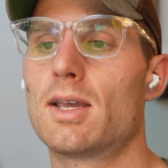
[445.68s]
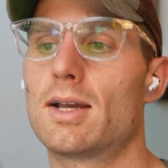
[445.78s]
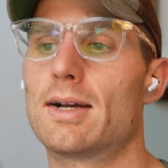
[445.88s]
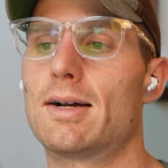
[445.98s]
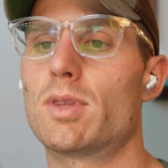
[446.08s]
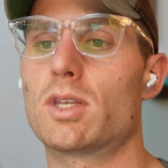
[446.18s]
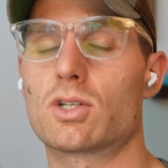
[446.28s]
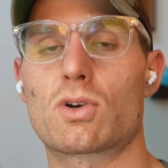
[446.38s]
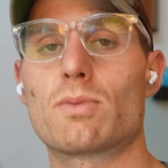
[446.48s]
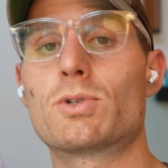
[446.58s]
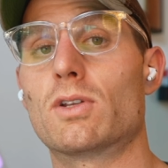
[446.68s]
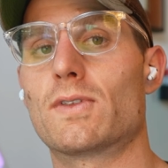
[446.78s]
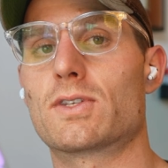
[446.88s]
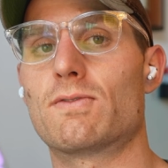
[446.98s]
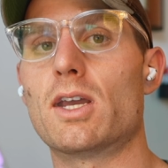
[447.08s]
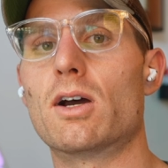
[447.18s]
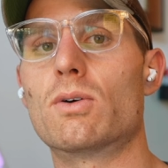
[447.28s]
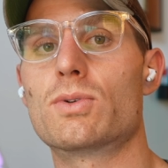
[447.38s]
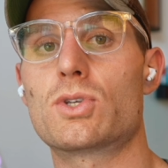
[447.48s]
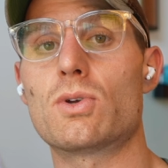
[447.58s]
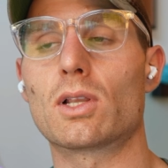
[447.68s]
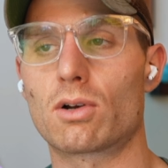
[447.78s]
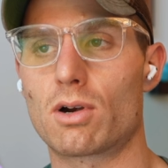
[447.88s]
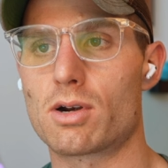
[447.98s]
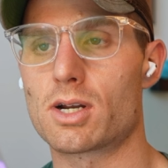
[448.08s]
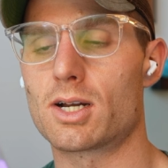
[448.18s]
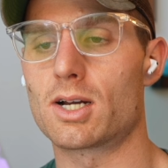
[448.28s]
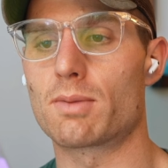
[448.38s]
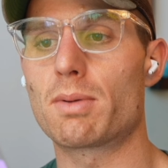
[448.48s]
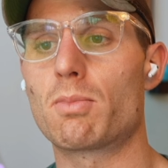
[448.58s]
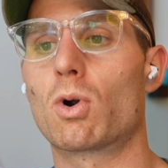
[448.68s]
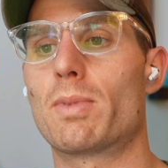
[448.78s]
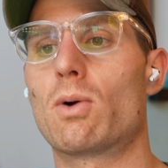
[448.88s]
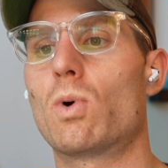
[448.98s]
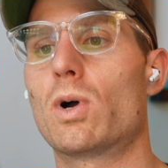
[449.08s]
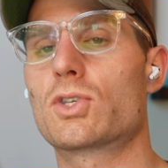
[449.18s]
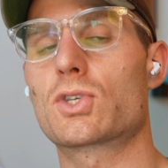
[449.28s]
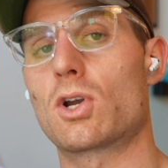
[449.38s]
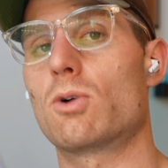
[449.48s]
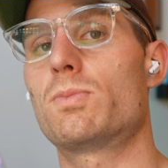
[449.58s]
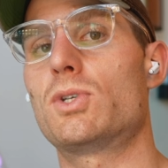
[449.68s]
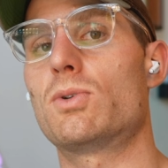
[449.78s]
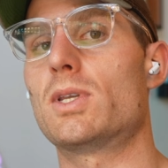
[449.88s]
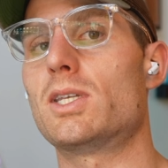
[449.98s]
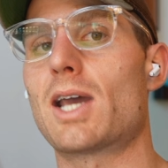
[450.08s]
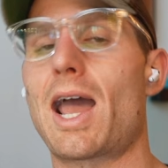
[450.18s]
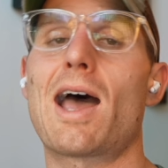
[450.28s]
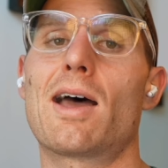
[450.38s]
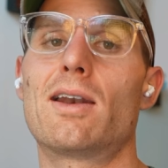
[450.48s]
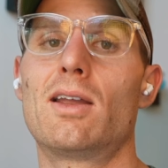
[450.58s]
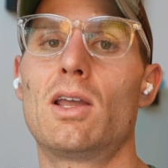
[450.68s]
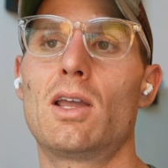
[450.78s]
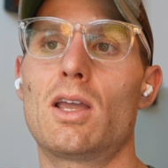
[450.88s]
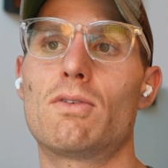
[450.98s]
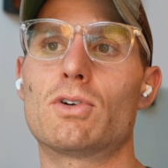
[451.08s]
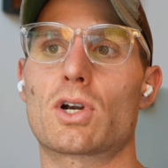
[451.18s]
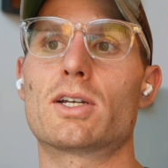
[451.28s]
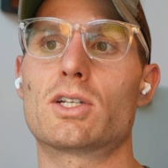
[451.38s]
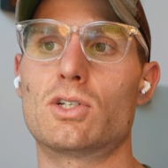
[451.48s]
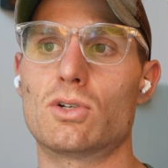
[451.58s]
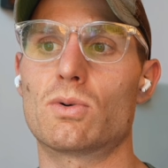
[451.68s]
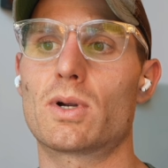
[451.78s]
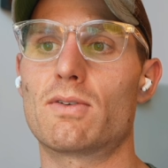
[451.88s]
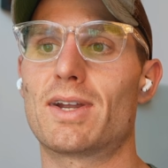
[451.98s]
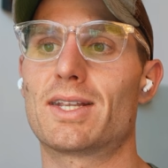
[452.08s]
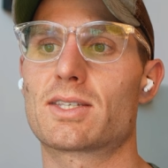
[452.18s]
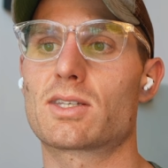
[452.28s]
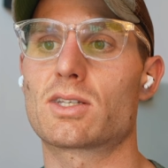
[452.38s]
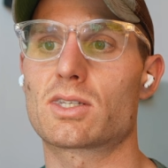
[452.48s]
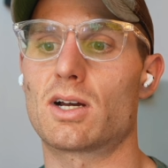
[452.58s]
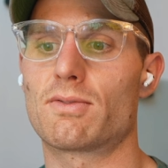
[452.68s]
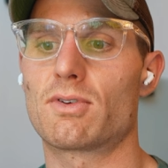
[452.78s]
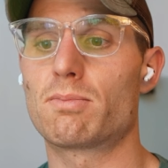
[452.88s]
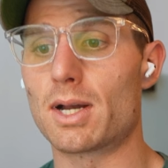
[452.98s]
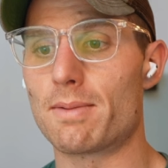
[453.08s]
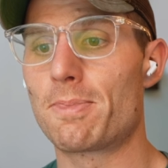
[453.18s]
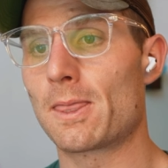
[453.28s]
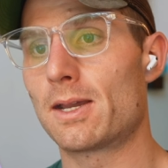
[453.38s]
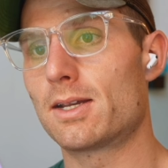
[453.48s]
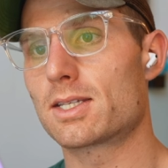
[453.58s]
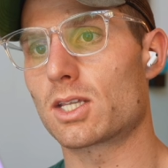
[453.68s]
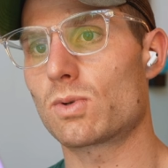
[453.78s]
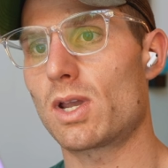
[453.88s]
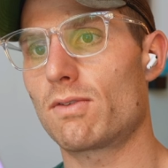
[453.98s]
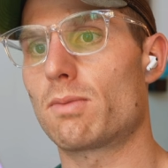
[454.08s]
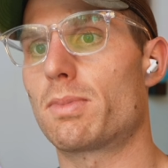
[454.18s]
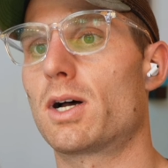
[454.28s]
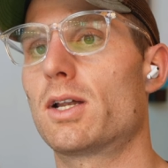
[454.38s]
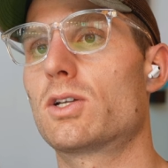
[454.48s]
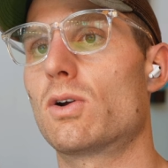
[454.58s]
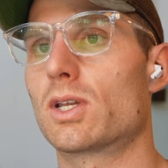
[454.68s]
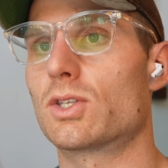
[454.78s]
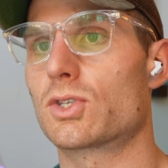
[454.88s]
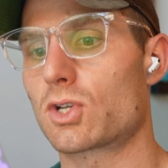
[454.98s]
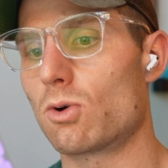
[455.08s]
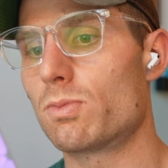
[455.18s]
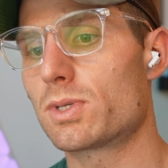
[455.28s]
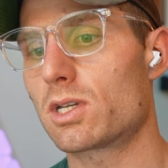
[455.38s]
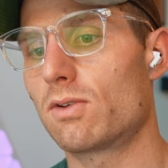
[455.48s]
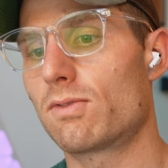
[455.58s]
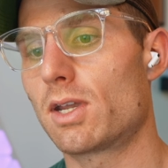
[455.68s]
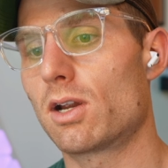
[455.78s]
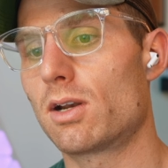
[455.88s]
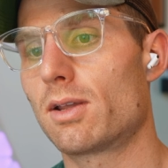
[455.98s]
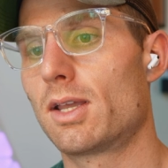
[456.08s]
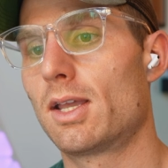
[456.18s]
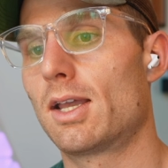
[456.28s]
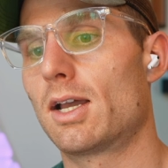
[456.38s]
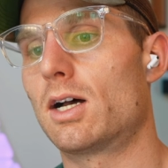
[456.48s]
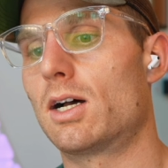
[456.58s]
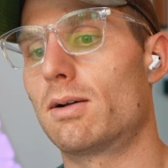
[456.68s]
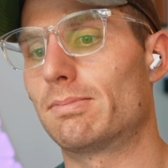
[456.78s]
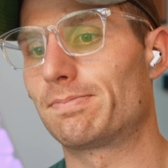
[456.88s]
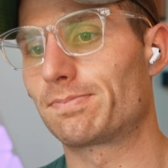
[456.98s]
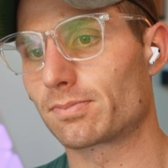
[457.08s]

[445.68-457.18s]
um, in the description of this video. So you can learn uh, a bit more about what scopes you would need to add if you're trying to do advanced stuff. But since we have the bot token scopes configured, um,